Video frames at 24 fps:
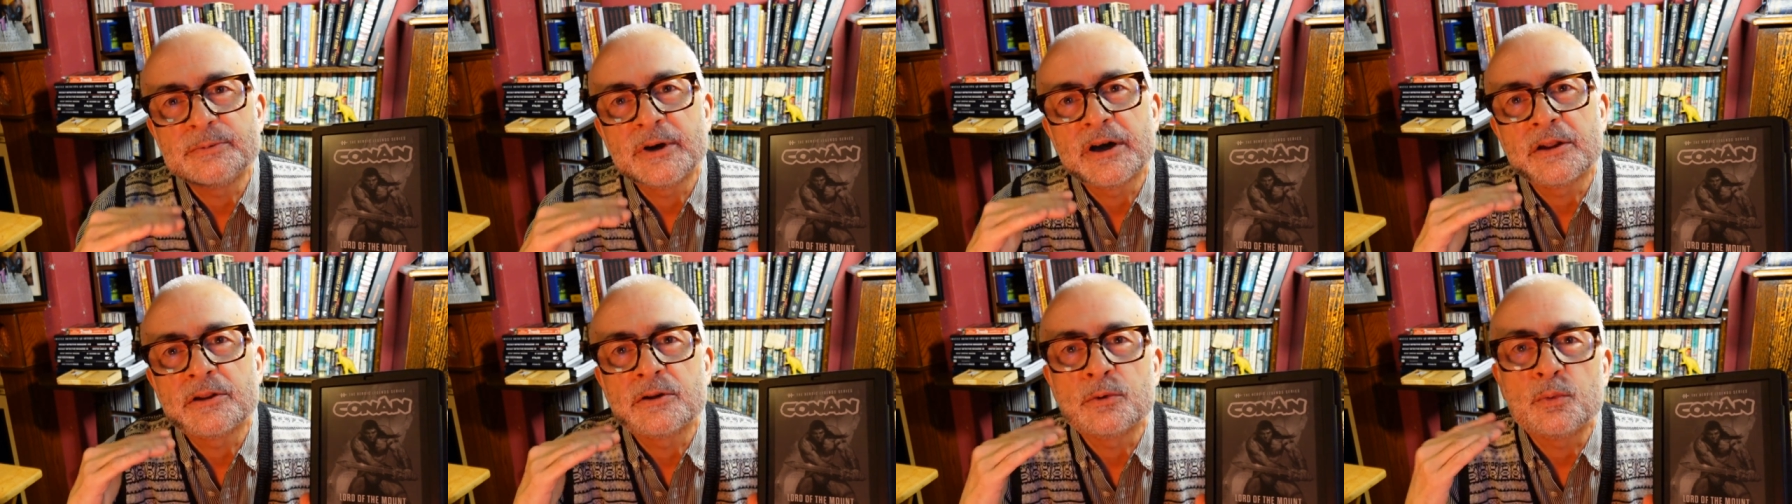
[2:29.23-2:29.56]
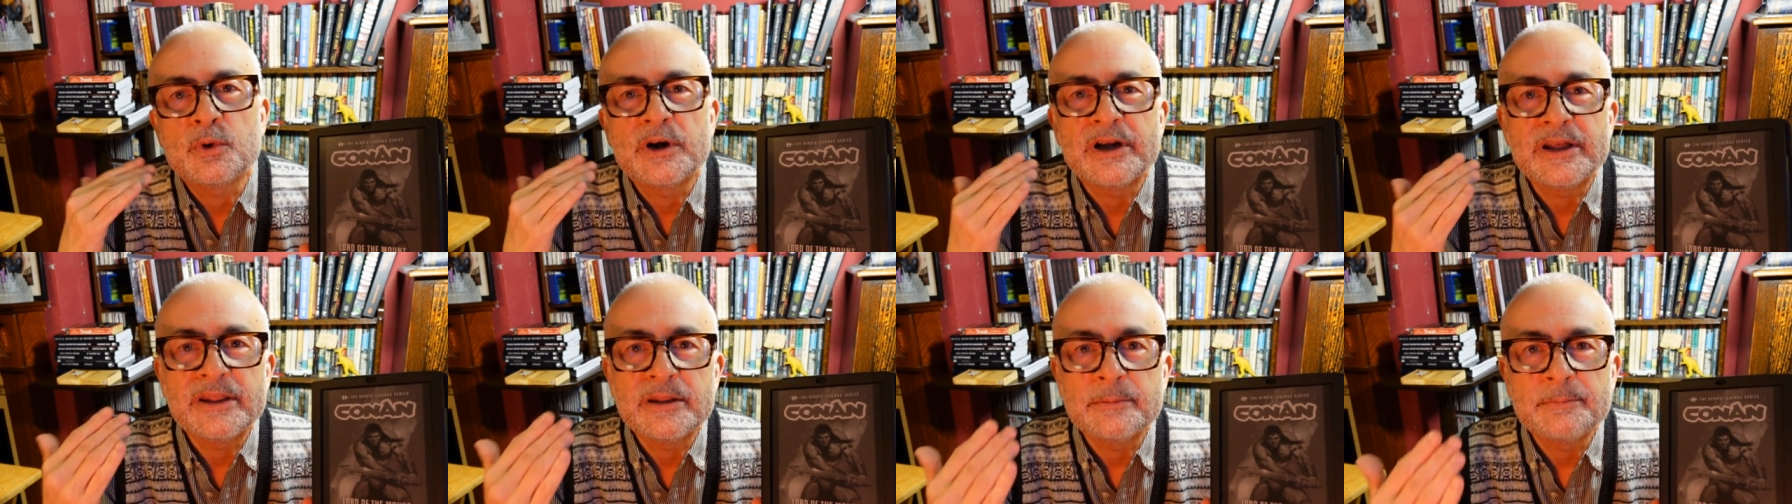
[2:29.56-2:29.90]
about the
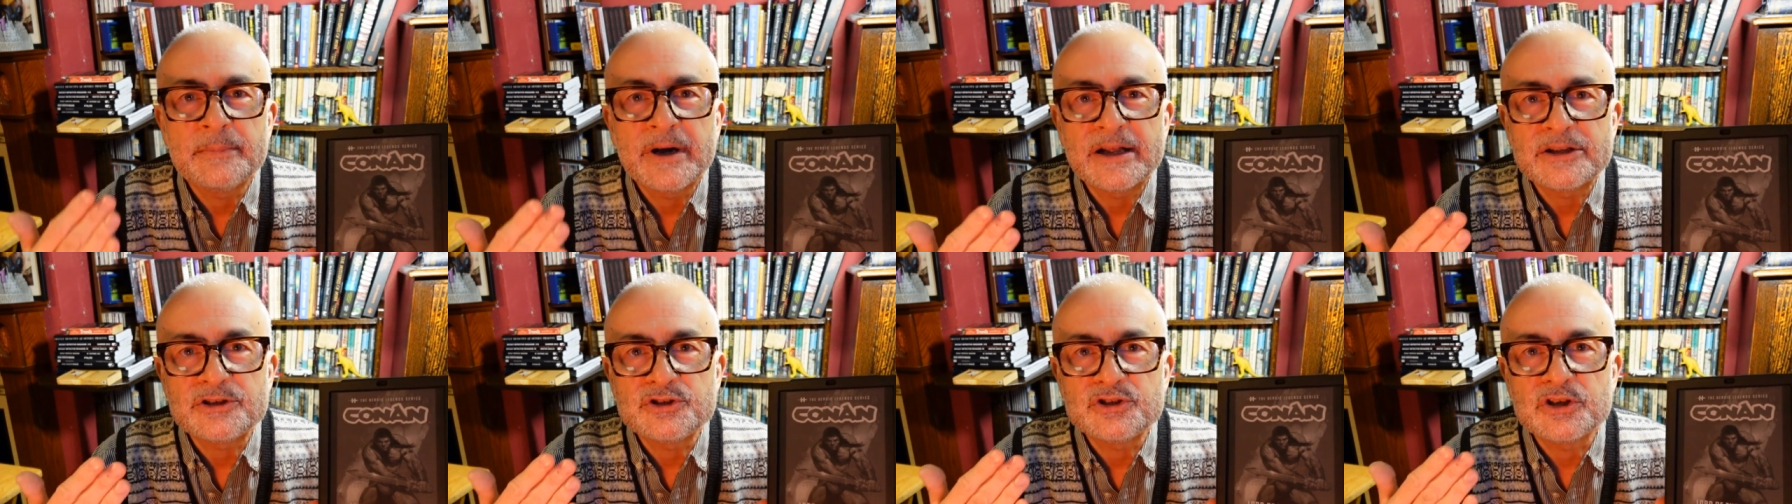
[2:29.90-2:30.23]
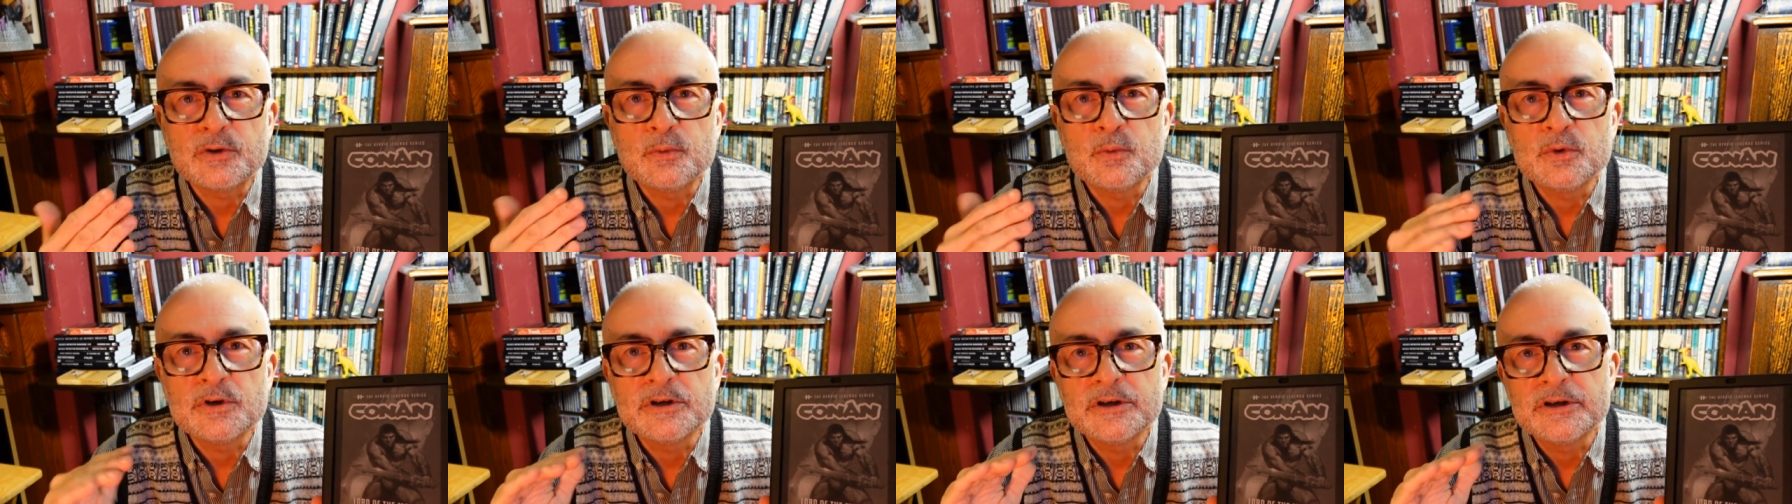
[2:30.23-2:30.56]
way the
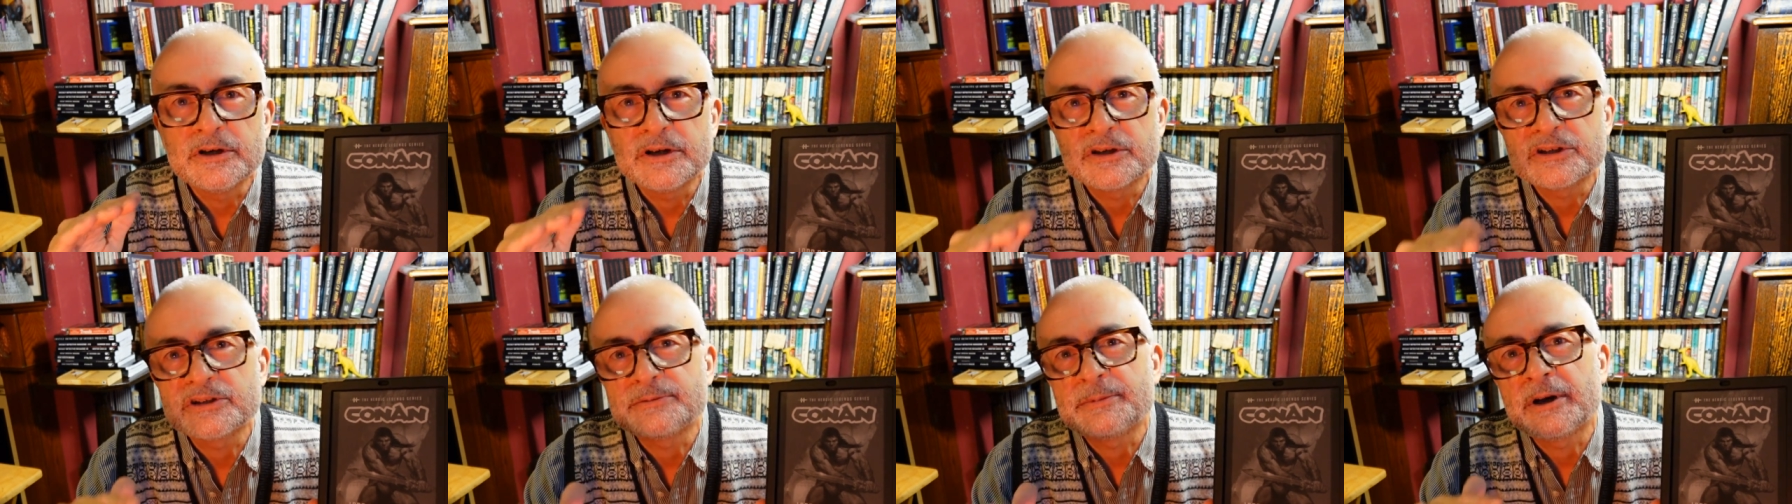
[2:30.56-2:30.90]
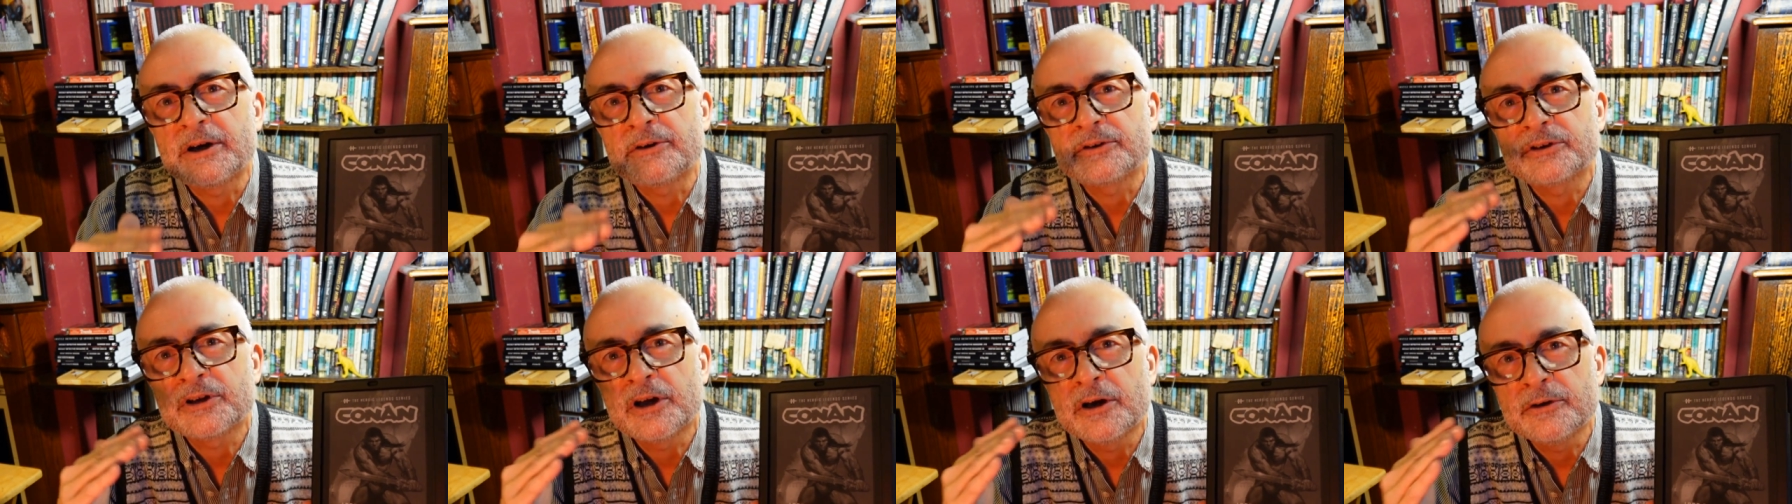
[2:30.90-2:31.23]
magic worked,
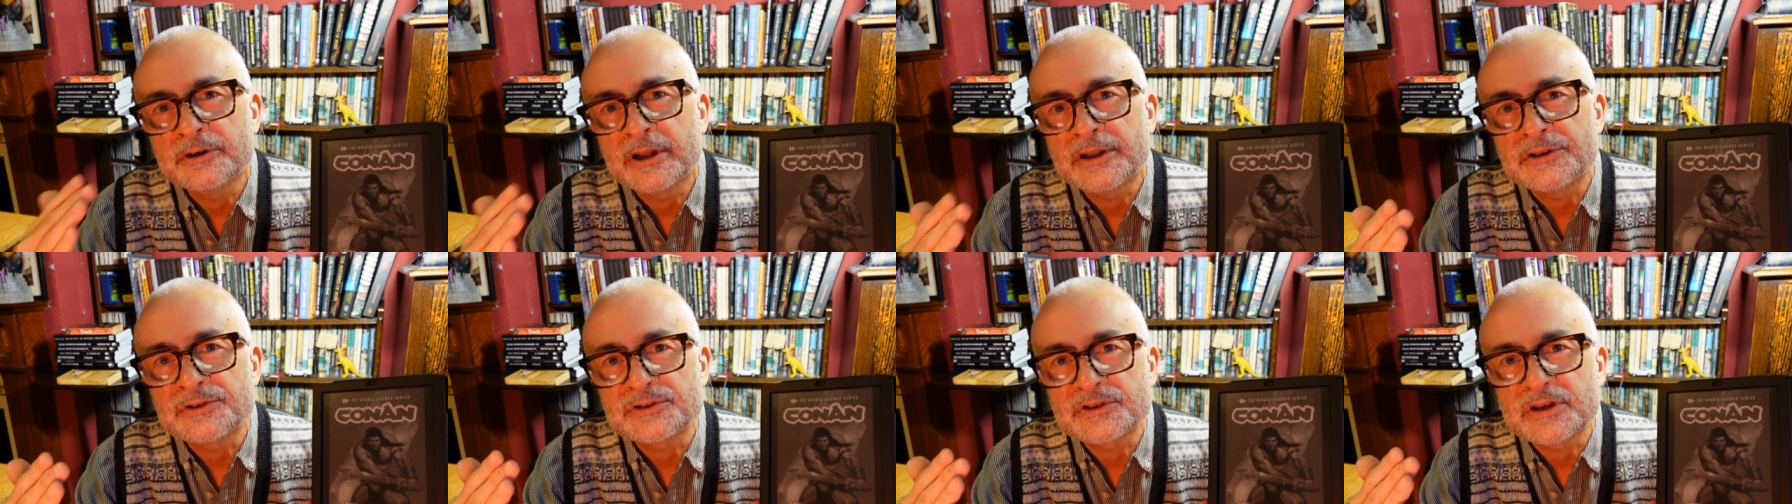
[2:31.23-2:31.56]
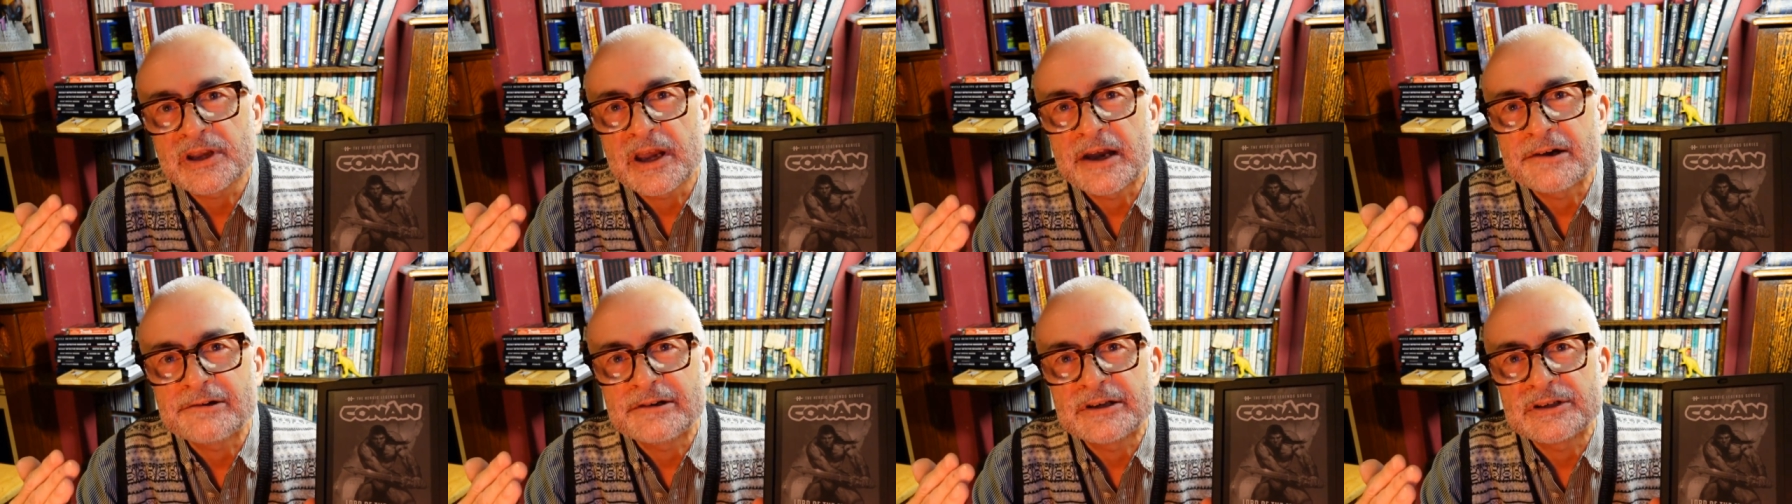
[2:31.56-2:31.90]
about Conan's
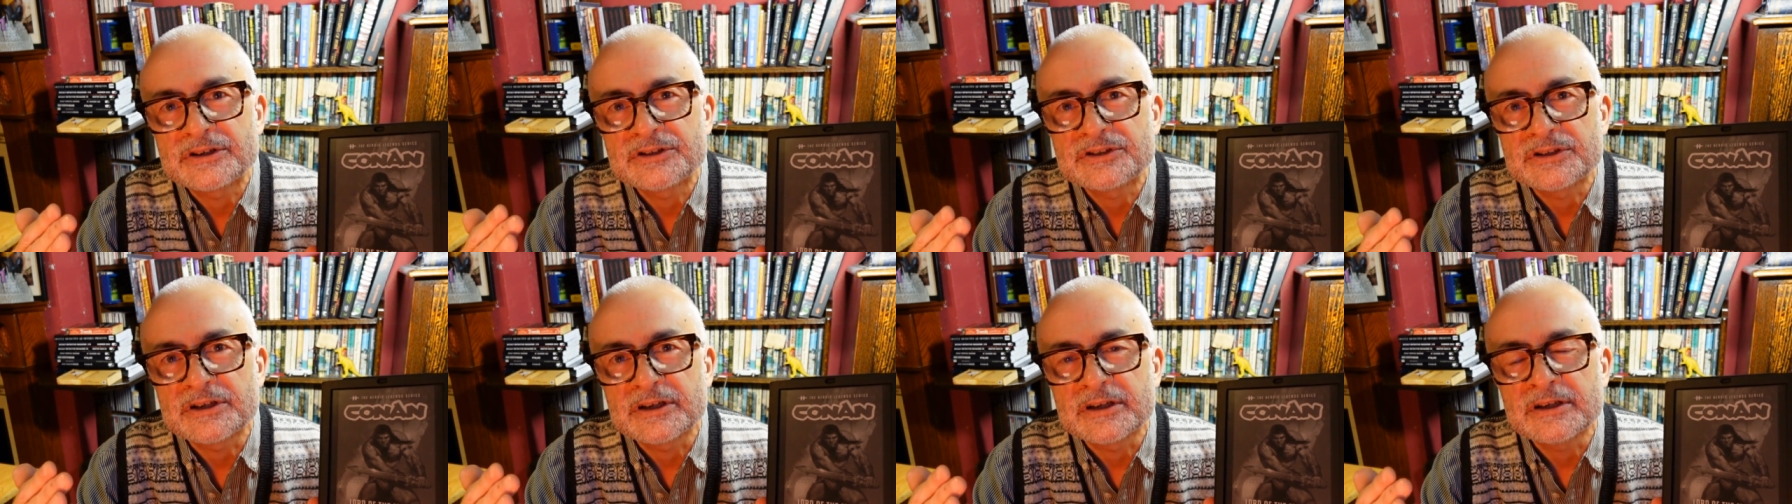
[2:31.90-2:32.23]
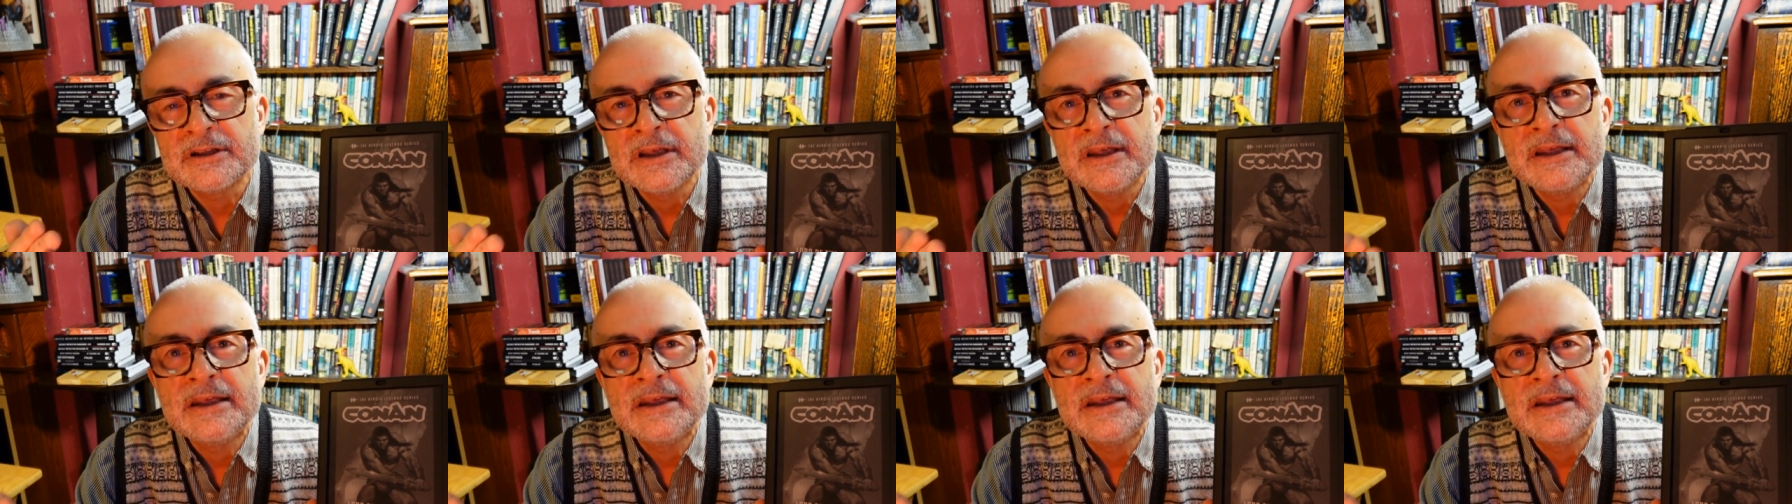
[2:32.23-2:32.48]
character.